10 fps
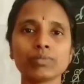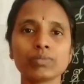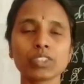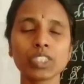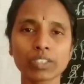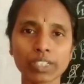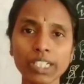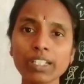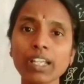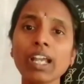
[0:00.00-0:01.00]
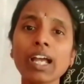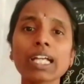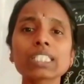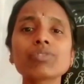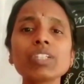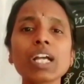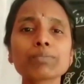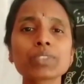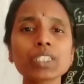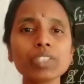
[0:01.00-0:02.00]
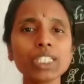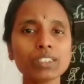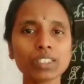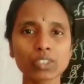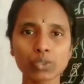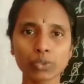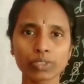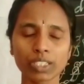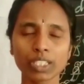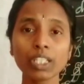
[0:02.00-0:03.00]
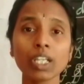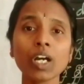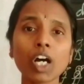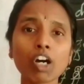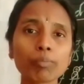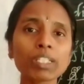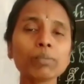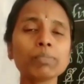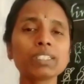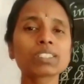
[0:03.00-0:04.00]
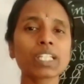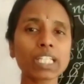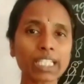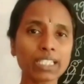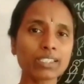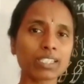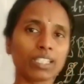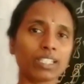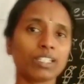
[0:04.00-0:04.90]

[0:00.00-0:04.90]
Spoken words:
Children, as we observed in the story, how many birds are eating?